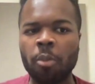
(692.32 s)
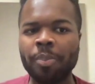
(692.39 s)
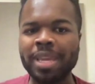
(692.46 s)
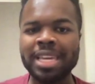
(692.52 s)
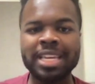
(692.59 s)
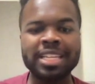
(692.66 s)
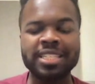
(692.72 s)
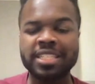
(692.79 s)

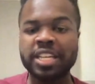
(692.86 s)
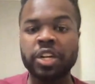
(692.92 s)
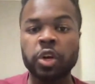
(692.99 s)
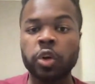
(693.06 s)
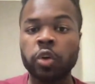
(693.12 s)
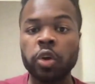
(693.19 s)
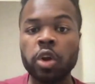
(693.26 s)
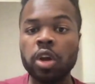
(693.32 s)
be
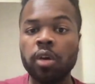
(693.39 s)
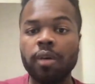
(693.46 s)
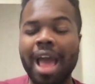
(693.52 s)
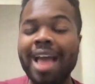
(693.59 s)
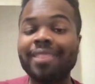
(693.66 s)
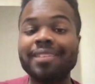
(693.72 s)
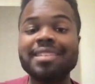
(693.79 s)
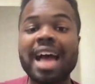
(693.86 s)
considered
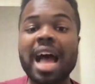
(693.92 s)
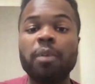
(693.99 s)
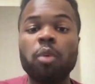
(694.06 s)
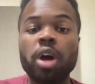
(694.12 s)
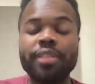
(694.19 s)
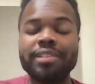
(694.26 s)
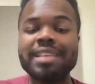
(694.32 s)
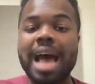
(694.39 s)
at the time
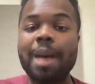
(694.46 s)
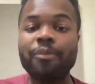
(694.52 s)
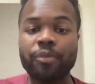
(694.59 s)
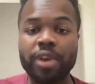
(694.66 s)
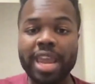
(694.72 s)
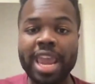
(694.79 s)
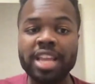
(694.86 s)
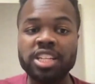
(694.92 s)
one of the top
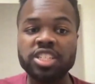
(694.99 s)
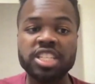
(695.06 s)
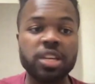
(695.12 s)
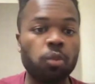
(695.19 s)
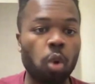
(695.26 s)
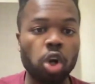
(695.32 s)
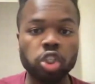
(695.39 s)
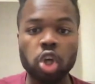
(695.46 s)
free agents. He
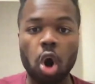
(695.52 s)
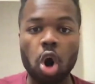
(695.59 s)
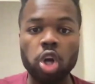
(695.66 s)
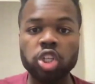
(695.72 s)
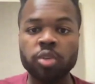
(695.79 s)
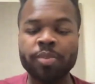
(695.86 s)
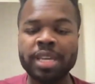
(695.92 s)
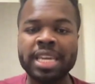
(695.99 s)
worked
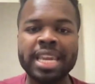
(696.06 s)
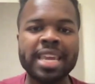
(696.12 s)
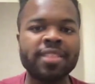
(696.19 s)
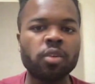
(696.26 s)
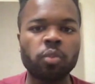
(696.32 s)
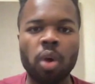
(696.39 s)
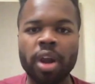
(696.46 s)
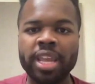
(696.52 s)
hard to be in
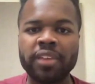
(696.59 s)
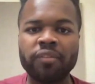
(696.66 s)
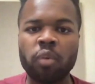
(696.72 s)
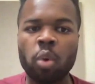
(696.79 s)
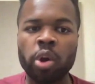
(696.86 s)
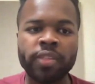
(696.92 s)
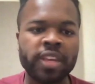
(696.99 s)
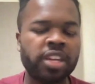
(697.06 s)
the running
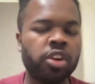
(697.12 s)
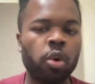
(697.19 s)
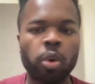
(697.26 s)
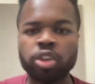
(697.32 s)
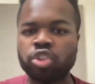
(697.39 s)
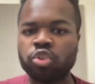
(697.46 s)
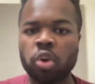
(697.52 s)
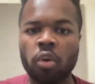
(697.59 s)
for the
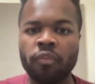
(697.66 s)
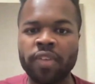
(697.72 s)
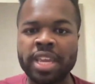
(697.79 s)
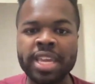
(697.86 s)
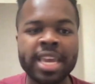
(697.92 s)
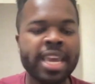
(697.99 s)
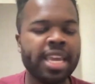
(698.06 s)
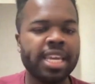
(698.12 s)
Norris
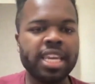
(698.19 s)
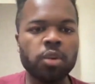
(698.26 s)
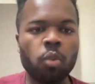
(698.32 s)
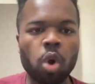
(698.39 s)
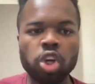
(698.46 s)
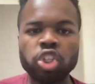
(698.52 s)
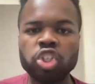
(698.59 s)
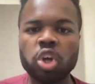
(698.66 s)
Trophy. He
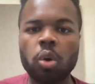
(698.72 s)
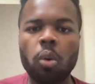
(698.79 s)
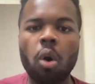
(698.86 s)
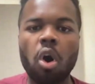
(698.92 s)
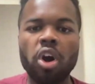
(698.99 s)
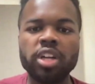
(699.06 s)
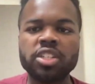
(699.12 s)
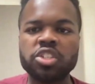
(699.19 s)
worked so
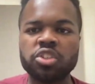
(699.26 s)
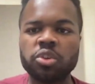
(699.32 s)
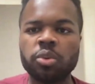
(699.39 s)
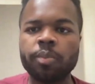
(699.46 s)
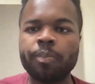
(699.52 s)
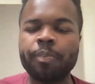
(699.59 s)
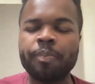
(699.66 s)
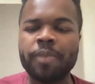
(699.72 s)
hard
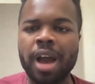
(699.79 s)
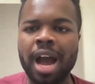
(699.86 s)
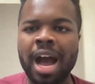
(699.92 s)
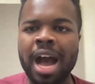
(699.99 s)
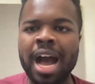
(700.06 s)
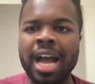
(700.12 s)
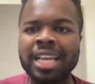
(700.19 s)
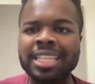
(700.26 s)
to
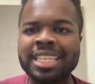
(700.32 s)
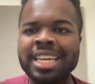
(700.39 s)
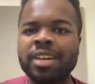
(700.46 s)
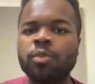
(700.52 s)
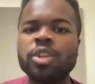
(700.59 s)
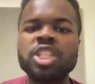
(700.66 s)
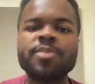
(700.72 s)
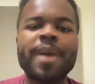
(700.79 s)

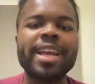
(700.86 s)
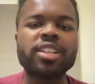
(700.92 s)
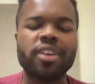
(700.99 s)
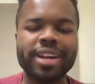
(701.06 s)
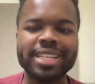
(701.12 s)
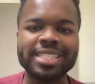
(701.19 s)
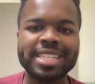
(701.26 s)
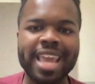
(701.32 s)
get respect
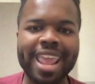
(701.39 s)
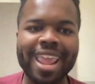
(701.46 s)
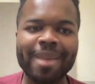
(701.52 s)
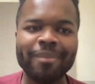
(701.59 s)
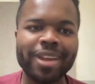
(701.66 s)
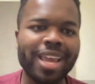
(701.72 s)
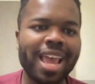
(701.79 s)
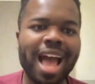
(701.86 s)
on his
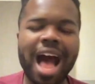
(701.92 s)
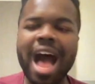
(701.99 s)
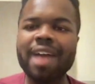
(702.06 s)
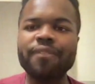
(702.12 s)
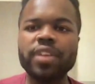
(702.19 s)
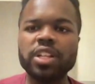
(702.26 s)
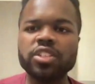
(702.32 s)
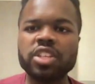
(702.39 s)
name. I
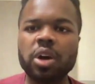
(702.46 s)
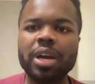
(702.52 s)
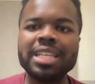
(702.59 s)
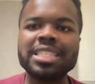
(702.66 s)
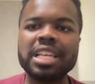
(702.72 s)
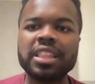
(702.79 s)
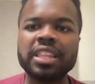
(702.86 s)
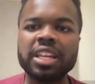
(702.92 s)
feel as though
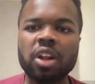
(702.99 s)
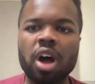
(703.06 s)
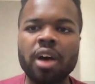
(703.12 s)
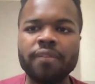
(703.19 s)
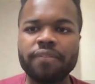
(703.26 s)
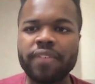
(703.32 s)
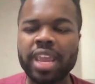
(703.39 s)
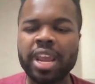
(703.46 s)
it's a little
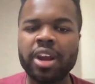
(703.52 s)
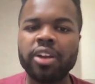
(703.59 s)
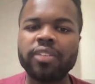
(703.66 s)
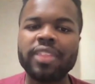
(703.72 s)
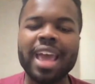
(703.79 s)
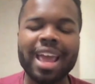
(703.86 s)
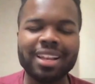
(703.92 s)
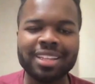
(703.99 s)
unfair
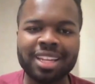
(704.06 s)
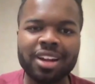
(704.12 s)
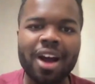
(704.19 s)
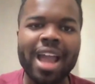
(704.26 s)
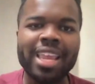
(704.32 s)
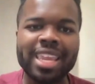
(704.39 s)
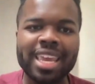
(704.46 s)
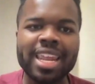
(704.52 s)
that,
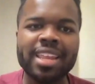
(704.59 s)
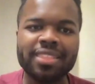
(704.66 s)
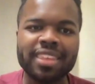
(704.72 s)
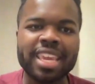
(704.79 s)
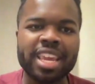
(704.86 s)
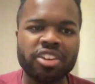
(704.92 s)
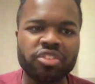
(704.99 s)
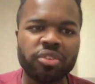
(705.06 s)
I get it,
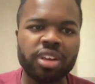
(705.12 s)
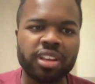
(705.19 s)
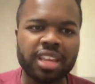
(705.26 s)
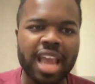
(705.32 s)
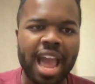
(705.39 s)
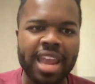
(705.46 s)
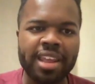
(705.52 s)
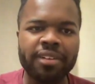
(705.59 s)
the injury
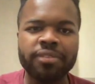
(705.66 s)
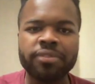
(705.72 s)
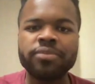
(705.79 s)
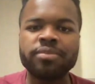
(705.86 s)
kind of